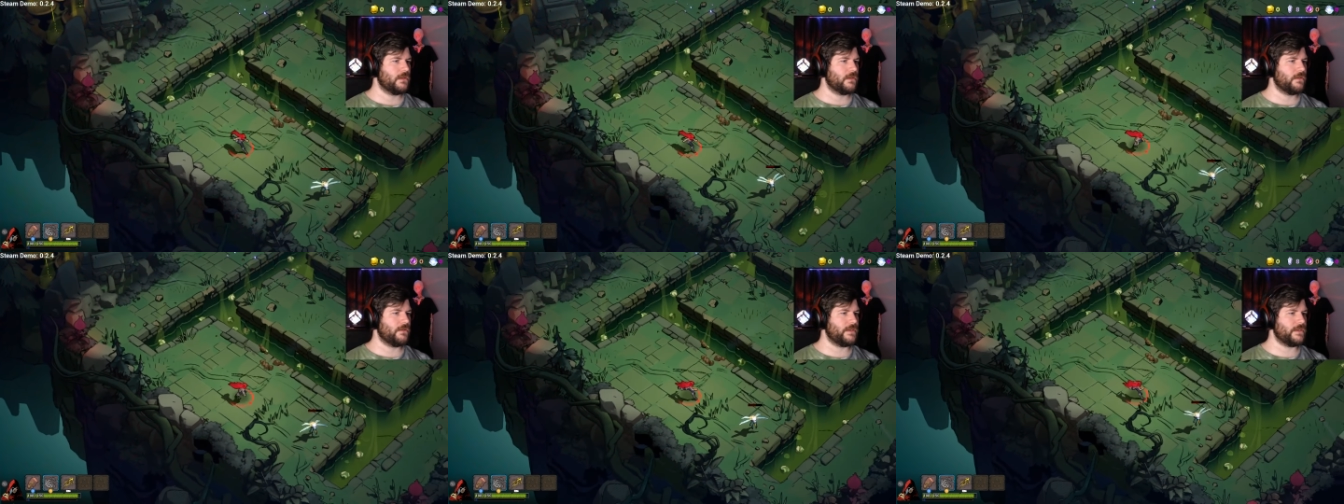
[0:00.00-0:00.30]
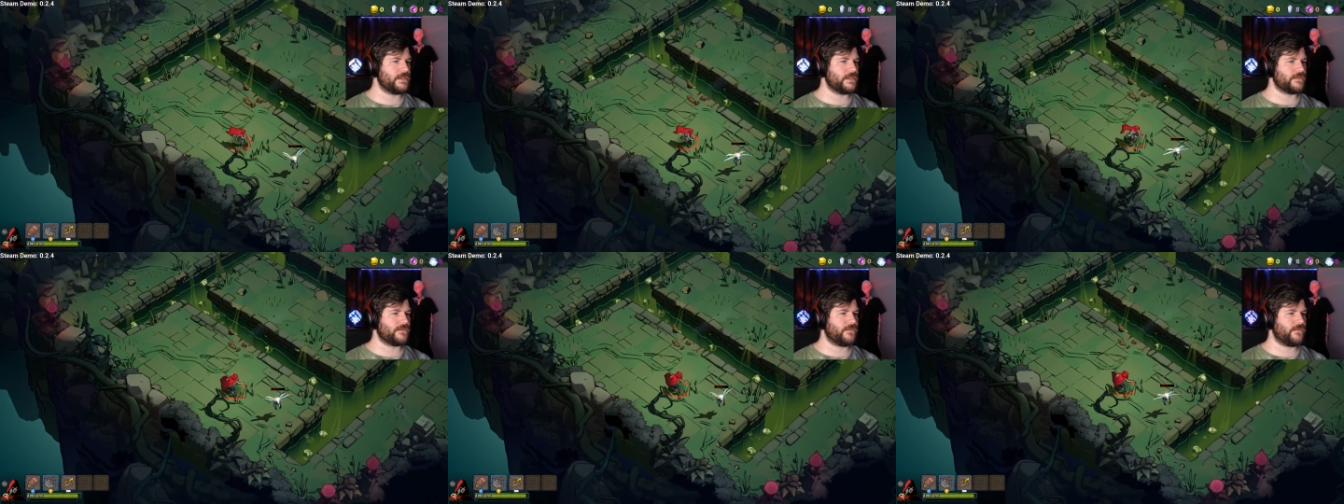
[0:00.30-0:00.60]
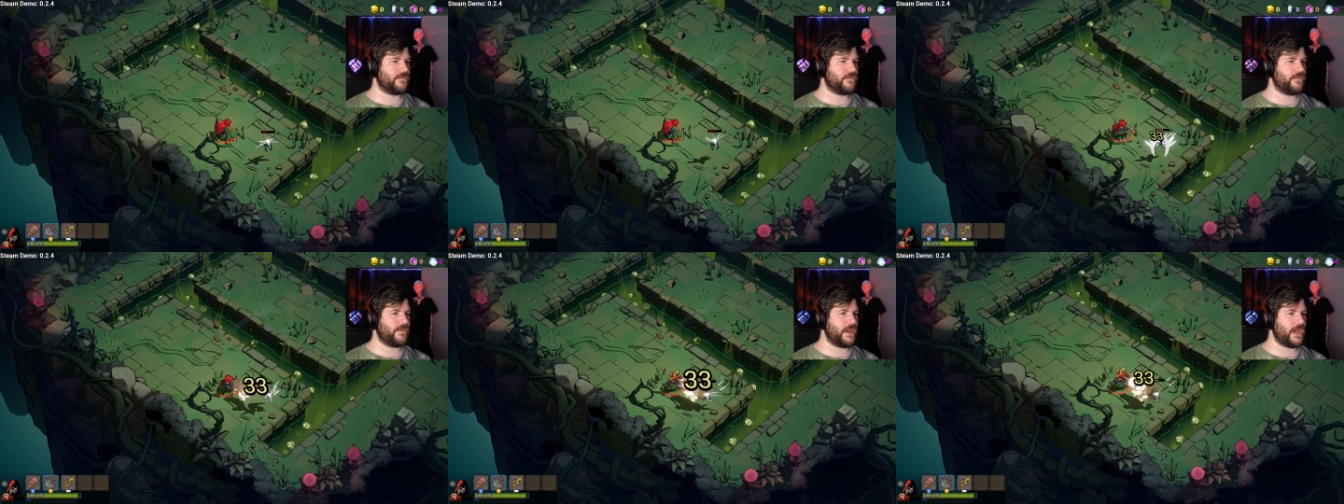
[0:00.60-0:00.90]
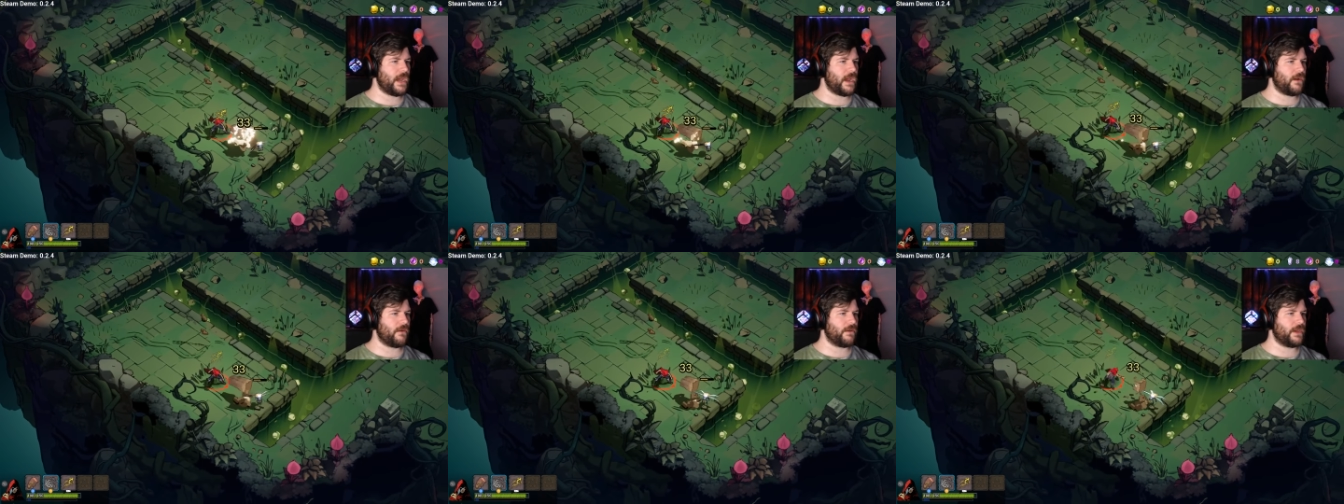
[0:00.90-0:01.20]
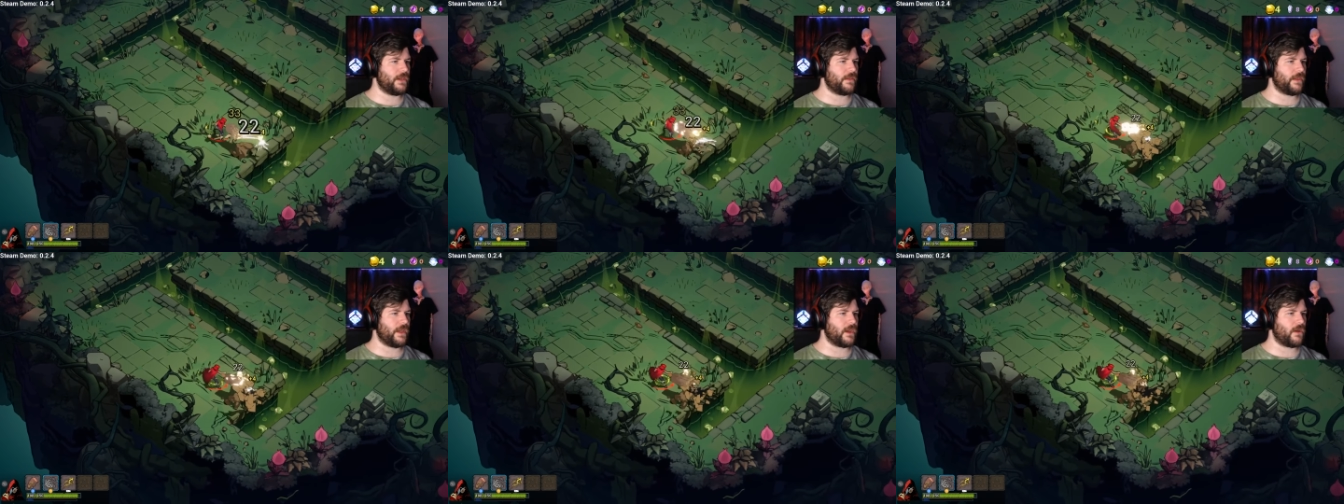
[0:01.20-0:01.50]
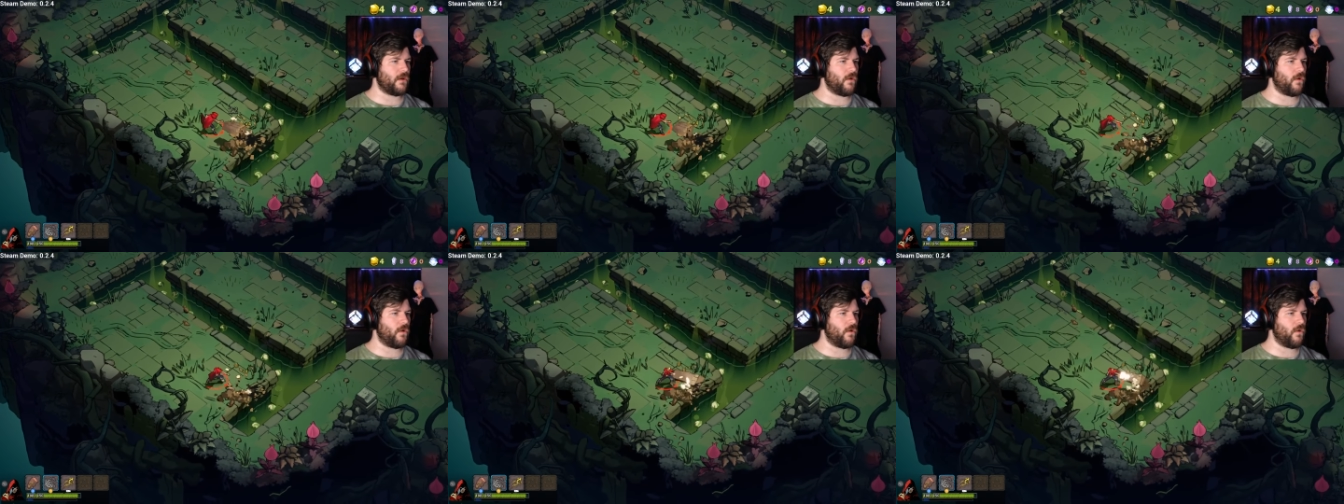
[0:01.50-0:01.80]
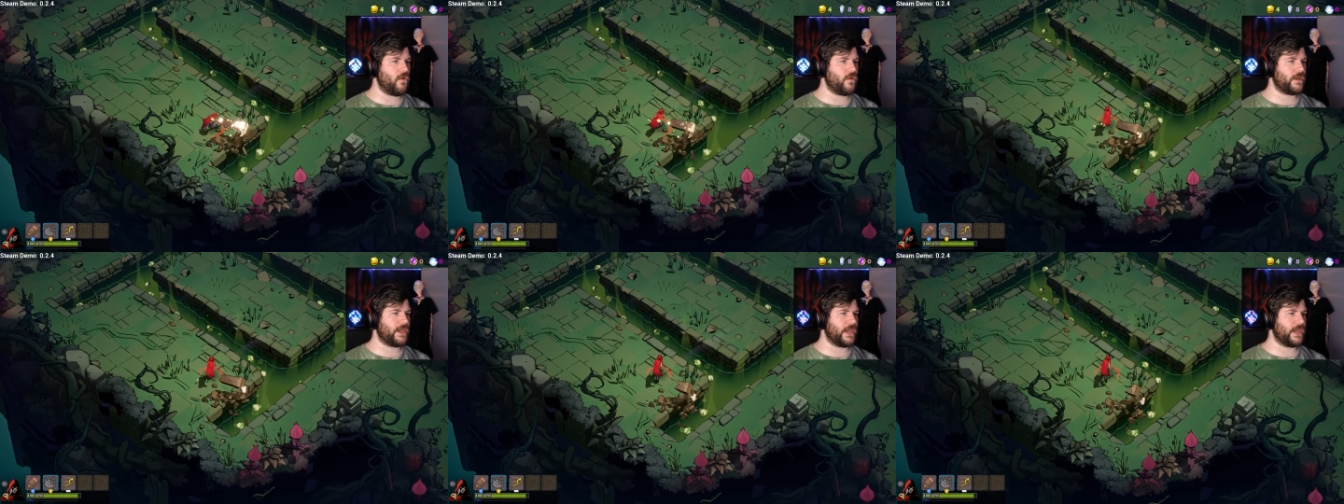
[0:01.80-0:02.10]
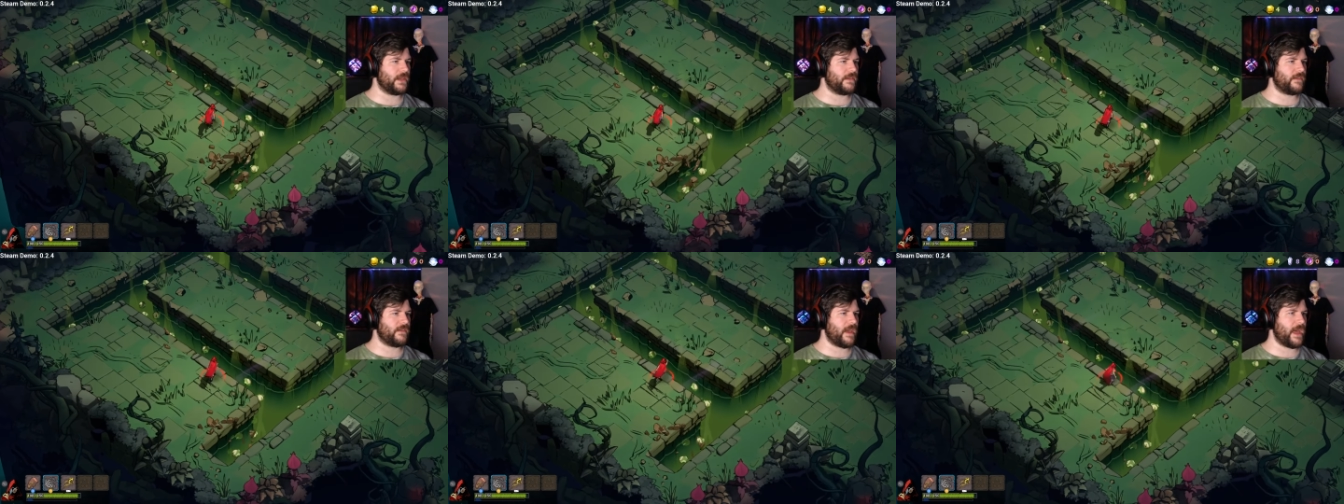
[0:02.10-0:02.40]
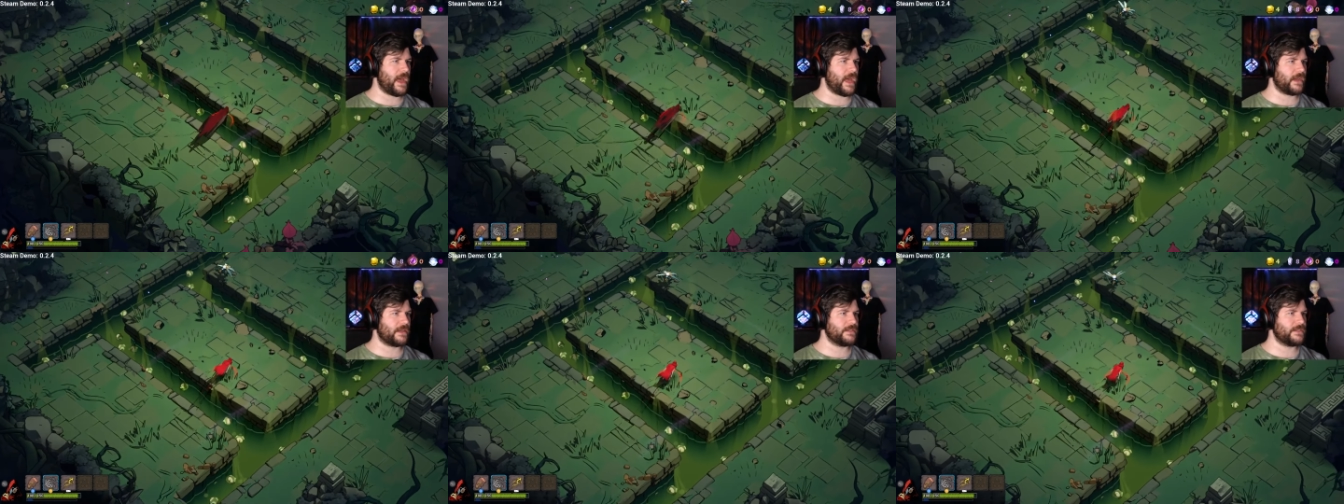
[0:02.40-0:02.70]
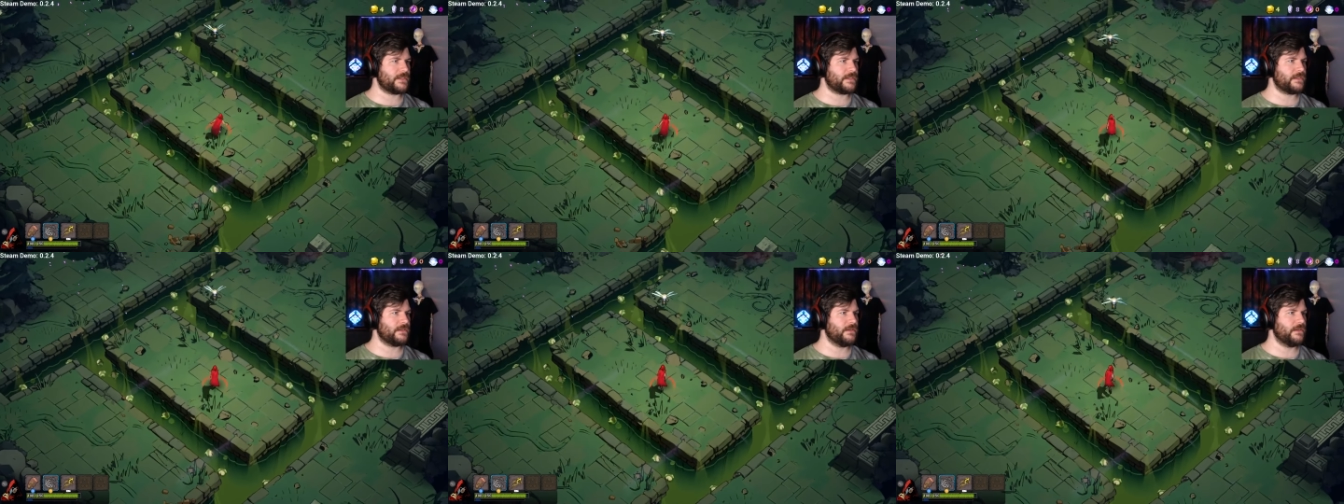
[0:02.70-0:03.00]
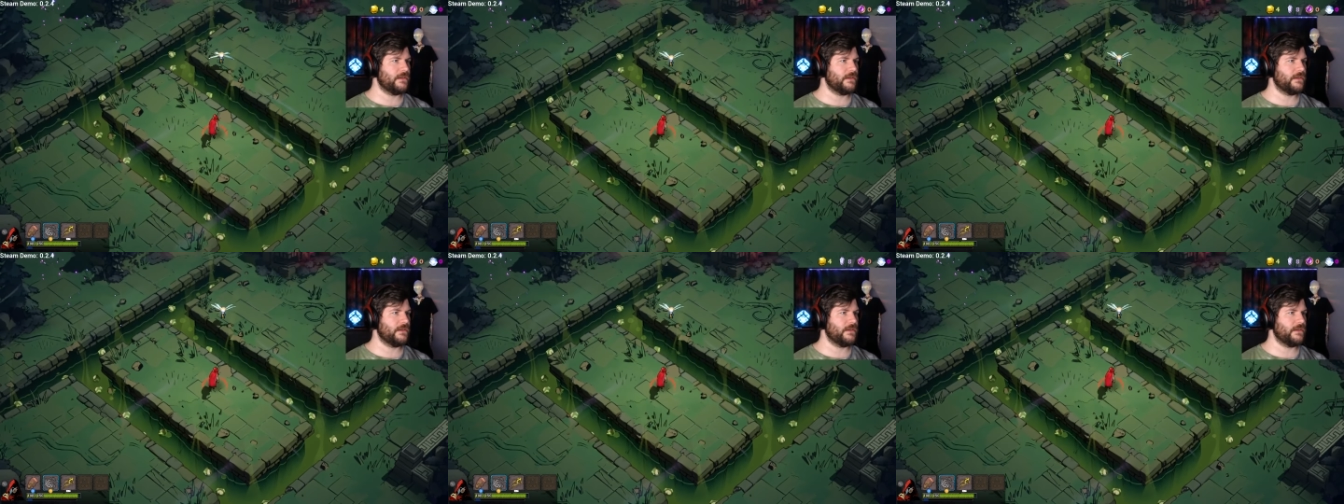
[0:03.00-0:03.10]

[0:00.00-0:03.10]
Dude, this is very like hulking attacks.